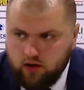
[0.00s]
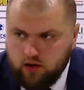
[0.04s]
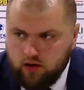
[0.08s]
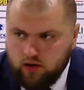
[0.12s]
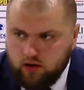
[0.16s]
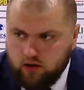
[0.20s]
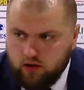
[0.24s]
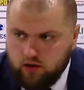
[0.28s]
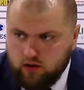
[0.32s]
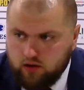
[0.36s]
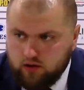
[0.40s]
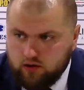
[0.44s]

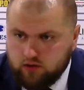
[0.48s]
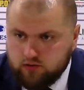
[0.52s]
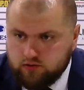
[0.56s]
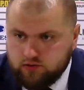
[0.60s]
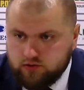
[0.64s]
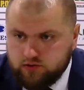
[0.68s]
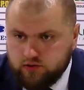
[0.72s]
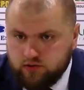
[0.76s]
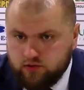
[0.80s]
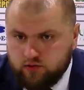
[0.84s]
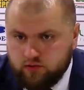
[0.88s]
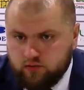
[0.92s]
Uh,
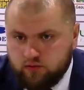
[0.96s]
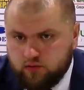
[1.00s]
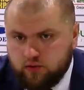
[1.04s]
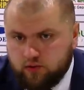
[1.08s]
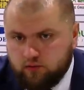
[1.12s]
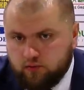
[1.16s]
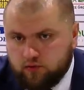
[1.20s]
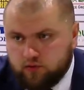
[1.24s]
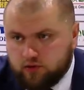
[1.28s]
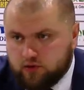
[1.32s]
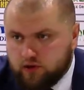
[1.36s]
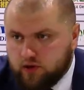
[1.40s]
so one
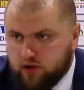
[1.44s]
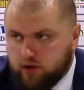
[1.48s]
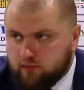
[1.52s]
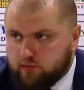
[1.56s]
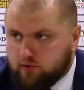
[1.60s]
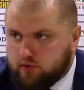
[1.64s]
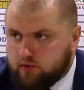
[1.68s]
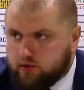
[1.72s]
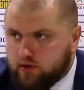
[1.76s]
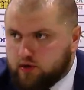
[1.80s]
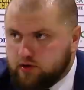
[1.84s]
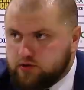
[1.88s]
more time,
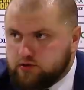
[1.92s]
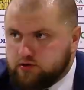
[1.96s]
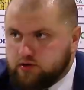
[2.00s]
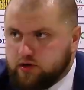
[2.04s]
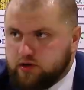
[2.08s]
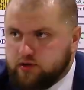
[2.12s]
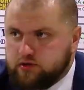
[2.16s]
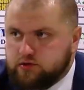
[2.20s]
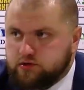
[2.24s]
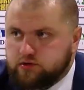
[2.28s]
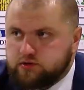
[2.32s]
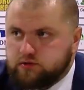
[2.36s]

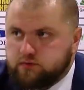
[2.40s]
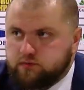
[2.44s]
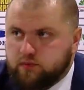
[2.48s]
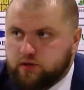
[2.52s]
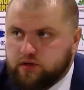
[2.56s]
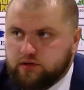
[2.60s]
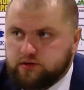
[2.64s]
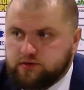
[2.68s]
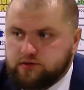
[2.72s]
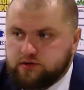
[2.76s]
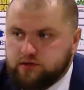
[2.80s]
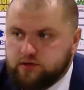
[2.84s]
congratulations
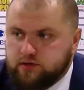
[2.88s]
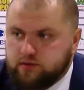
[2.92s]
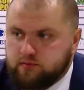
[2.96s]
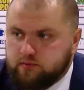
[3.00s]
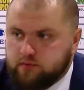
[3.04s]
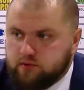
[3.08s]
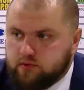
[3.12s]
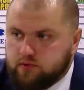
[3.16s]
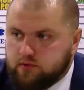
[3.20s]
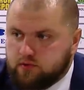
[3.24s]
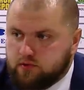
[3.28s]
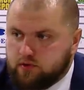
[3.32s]
my team,
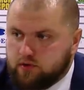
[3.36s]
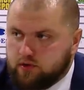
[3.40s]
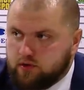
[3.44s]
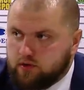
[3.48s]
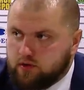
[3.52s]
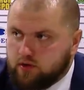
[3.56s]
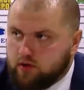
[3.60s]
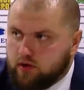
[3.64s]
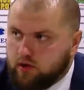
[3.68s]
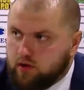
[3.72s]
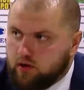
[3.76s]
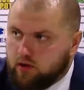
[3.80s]

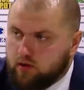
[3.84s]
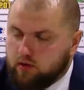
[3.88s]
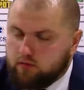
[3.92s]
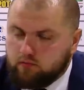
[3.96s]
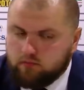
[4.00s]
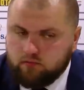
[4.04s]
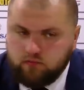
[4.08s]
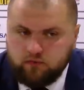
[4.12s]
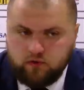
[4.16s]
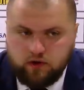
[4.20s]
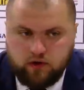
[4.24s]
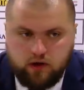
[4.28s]
and uh,
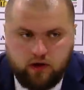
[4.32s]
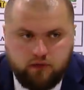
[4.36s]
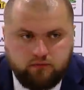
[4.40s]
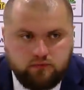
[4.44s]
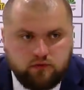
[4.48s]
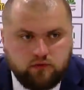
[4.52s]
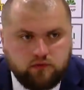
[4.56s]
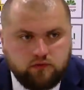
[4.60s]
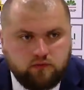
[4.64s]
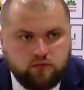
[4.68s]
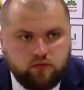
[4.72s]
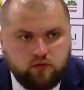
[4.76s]
we have
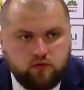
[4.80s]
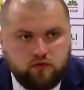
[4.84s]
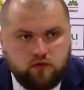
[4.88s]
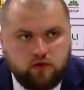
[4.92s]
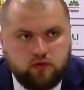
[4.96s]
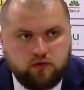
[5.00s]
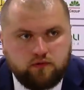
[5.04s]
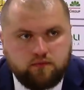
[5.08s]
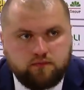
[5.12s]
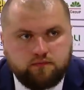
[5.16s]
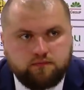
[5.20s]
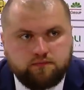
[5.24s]
to move
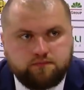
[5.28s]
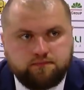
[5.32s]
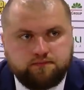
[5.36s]
on.